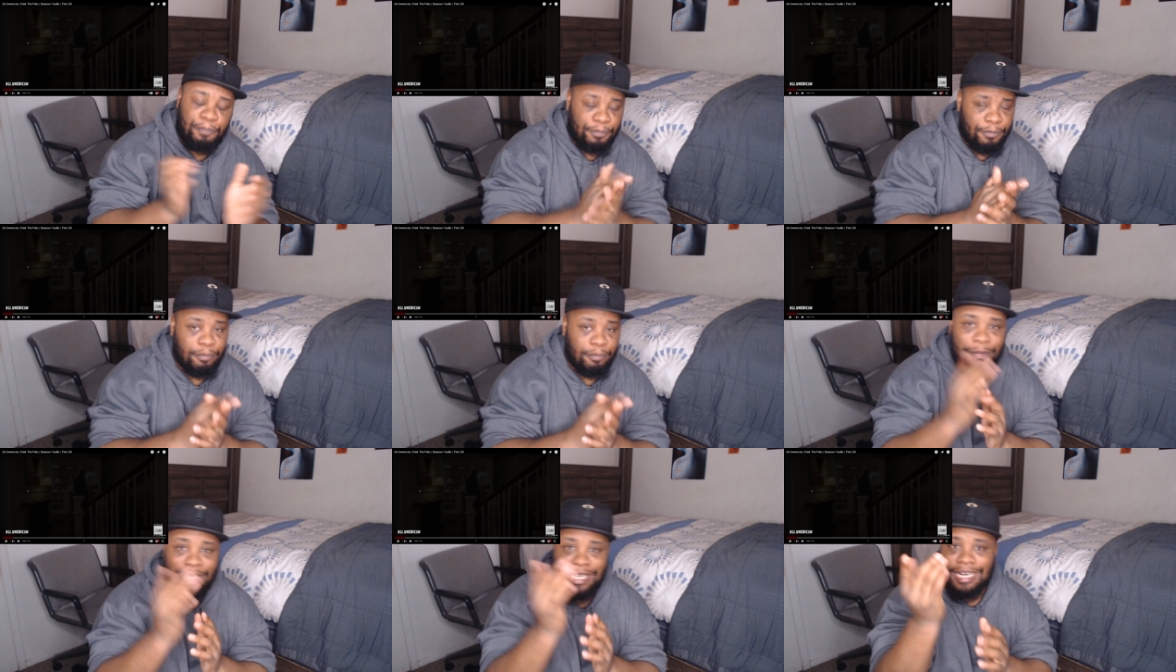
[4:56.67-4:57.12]

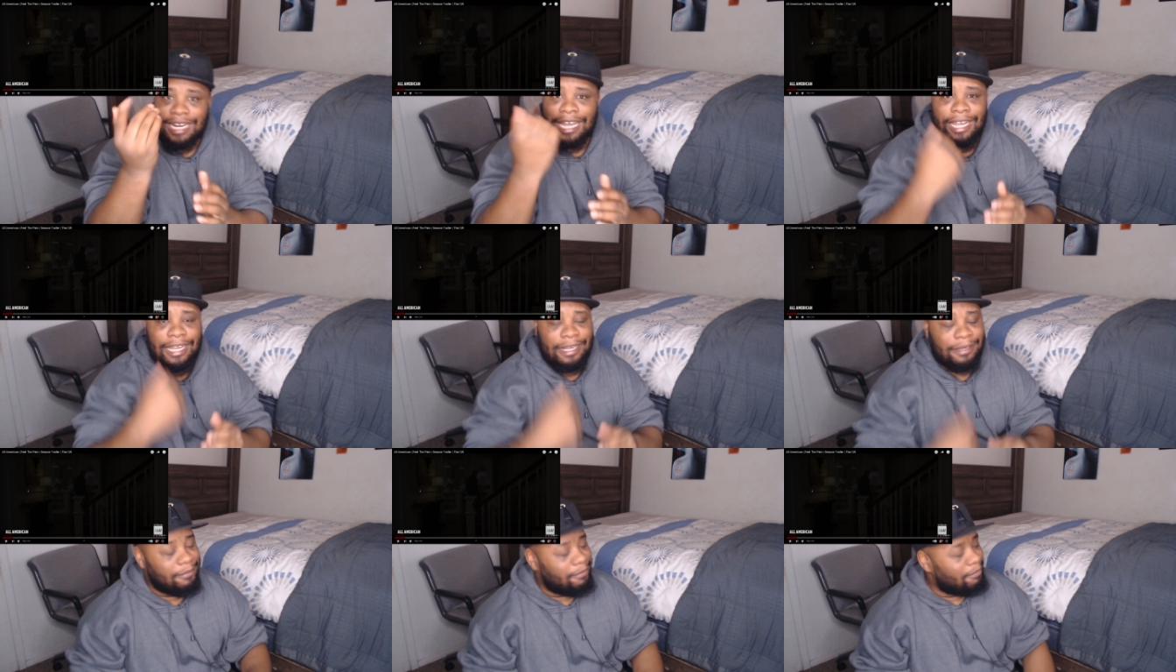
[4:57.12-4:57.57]

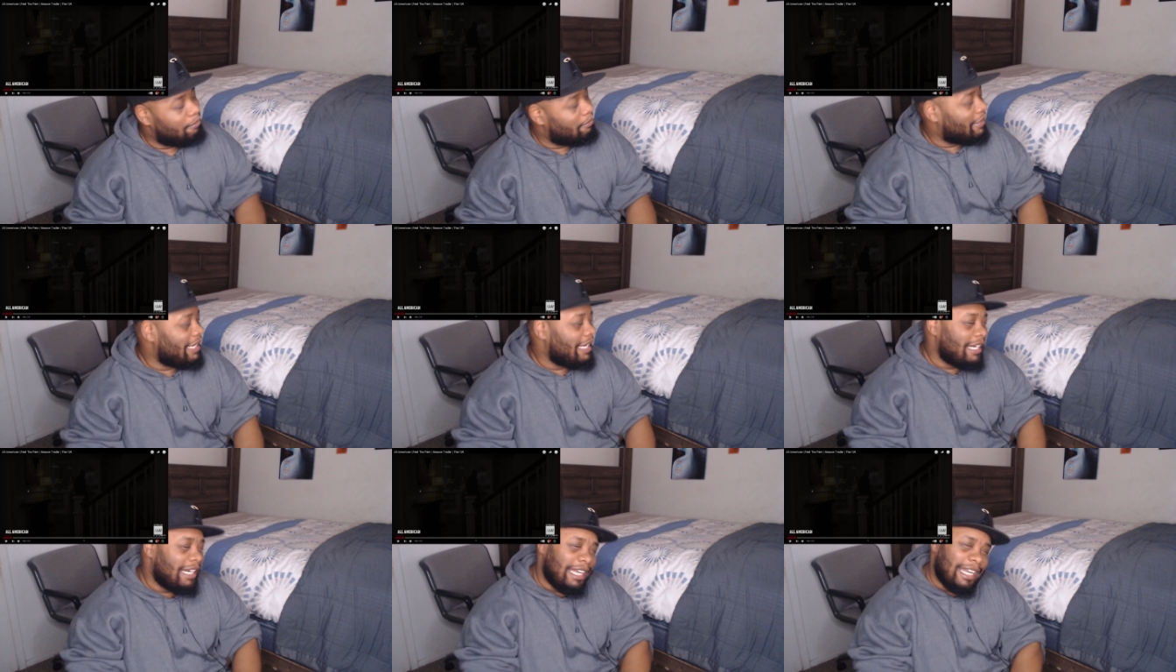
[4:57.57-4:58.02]
Mira,
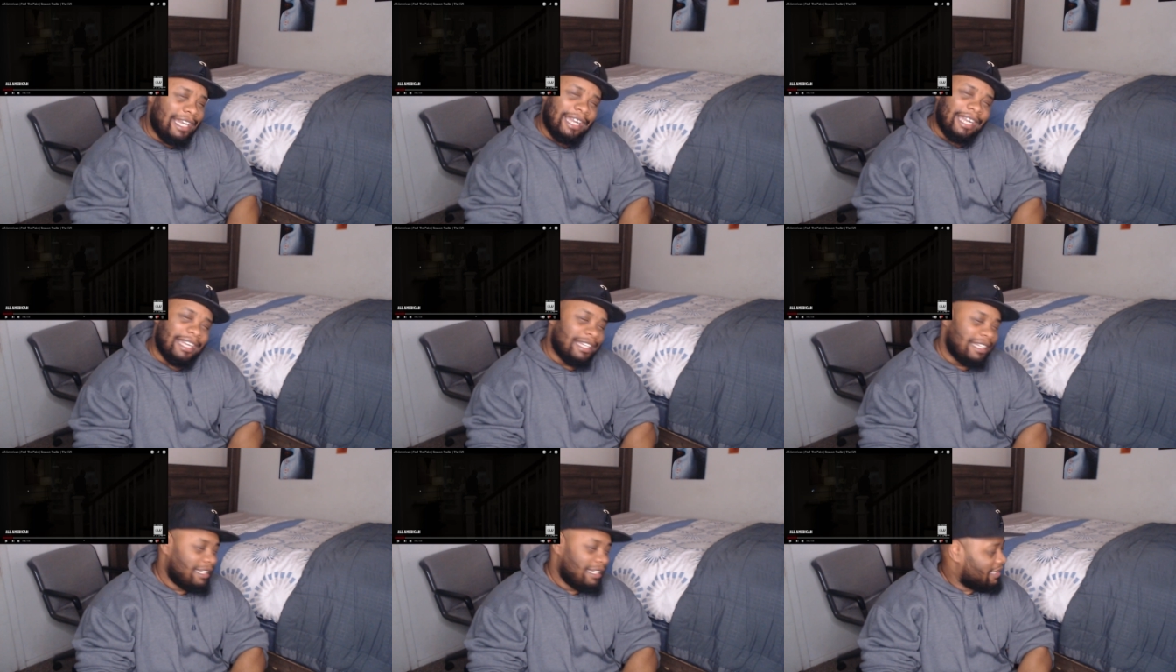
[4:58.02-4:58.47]

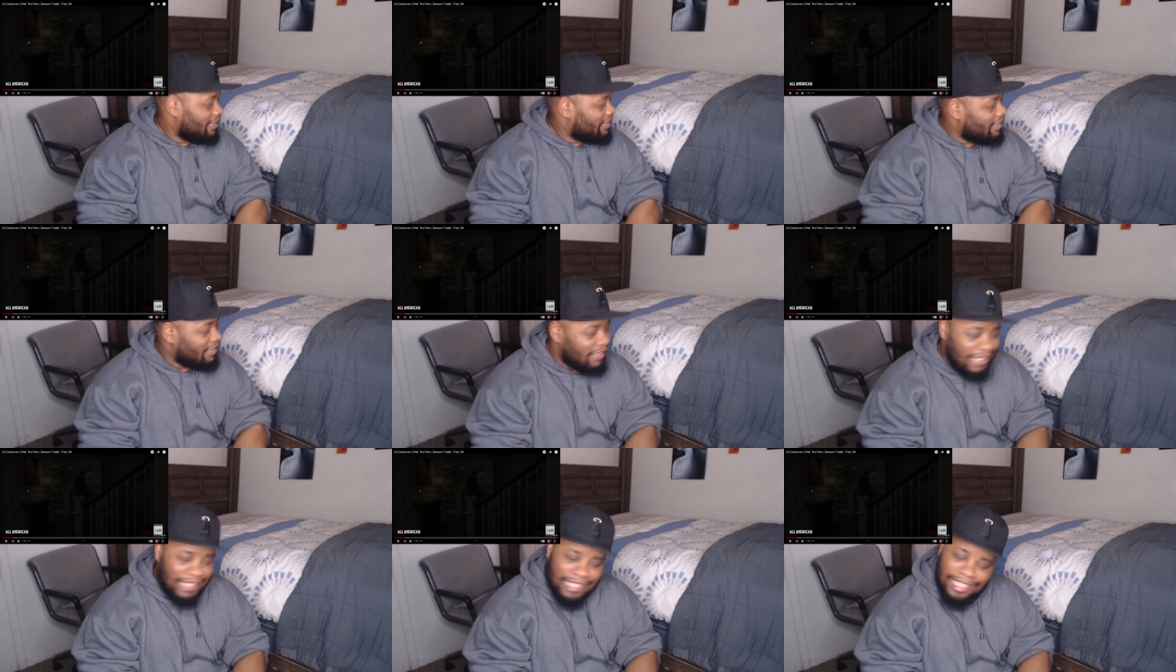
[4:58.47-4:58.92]
Mira,
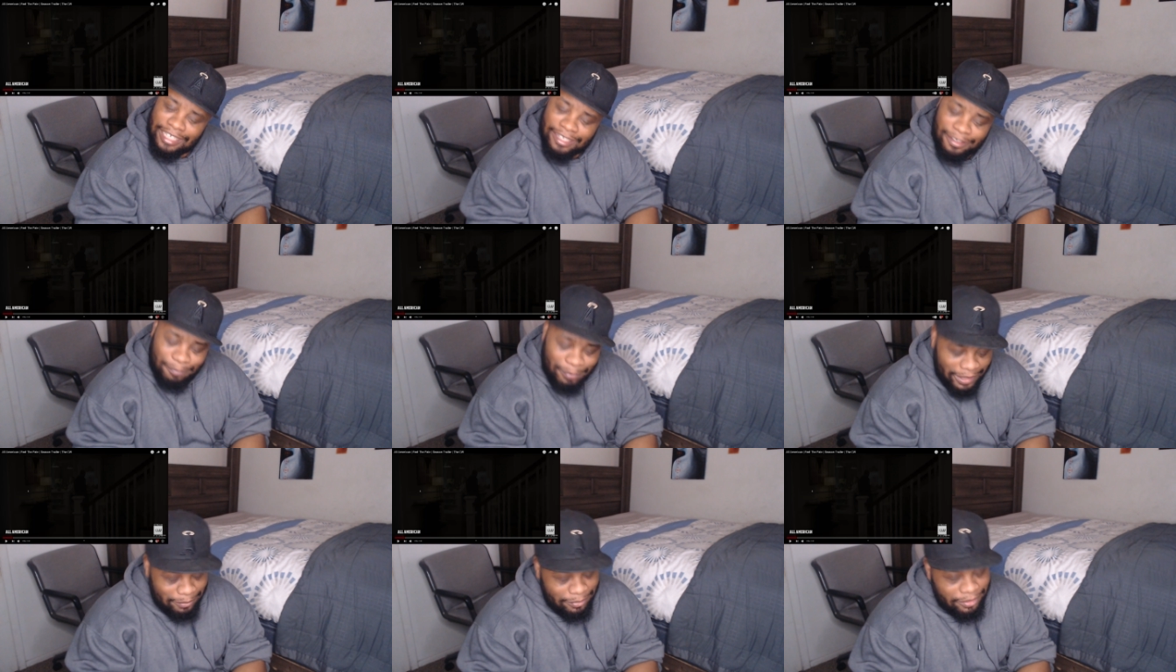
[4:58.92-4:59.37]
Liv,
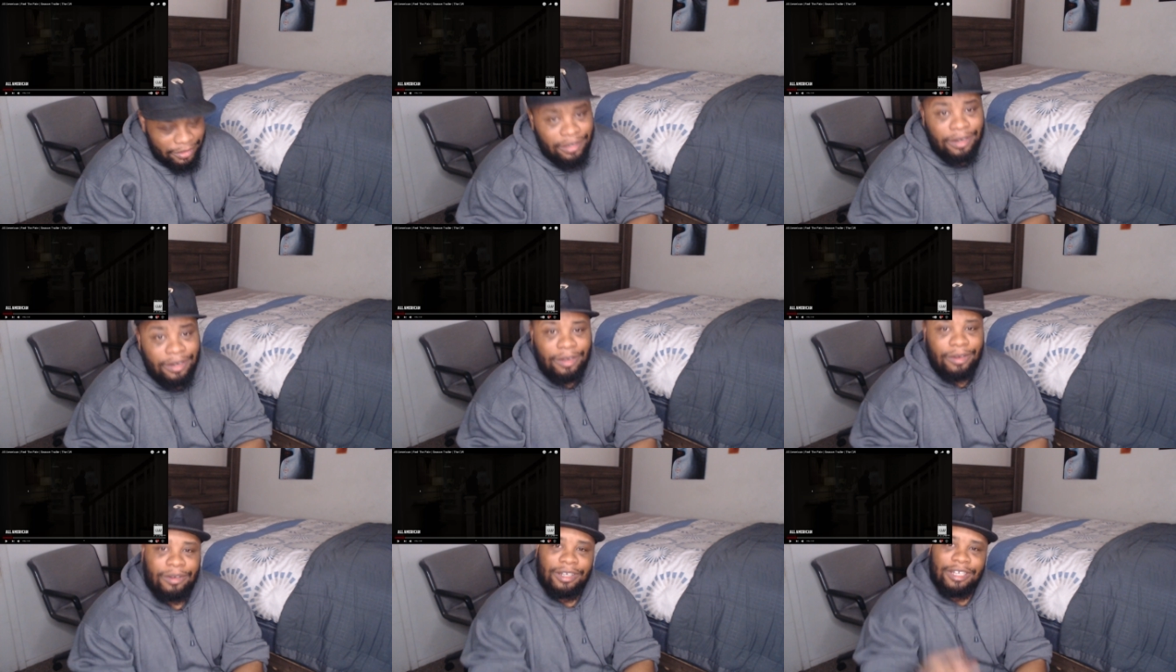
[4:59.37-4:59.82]
baby
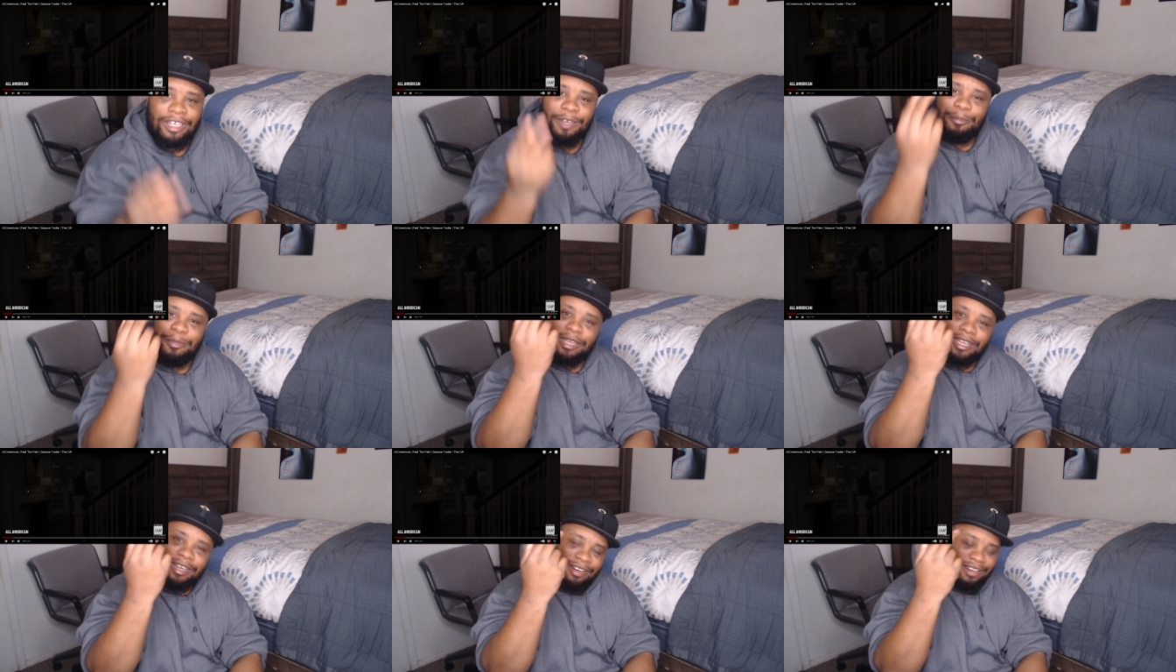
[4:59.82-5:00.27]
girl, come
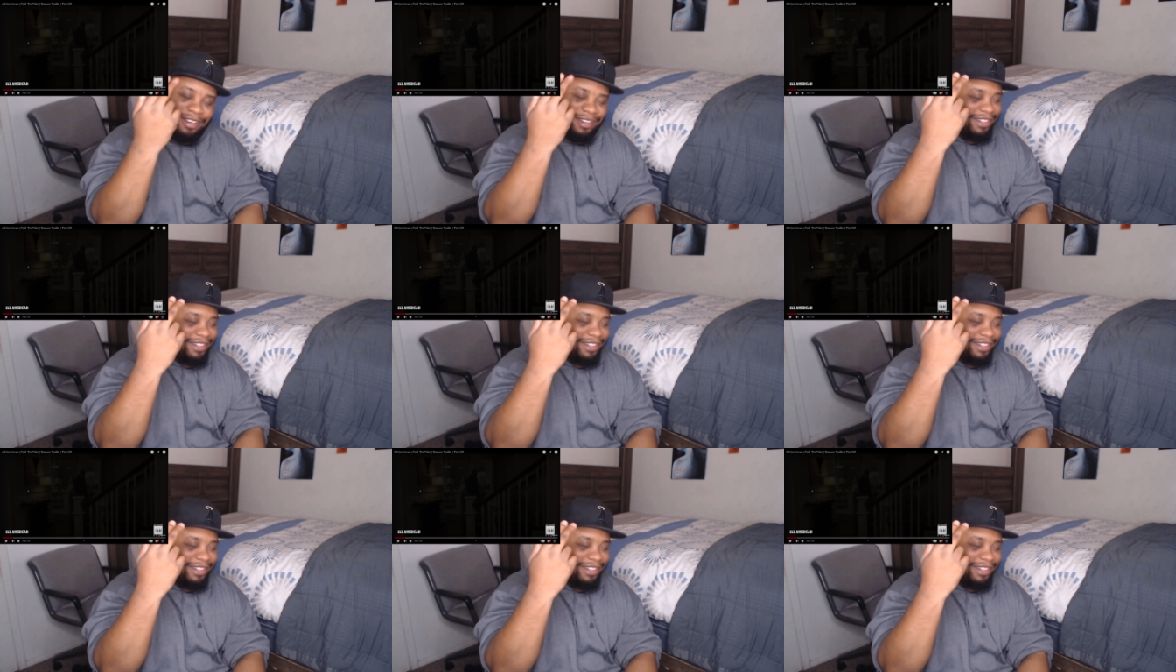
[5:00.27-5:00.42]
here.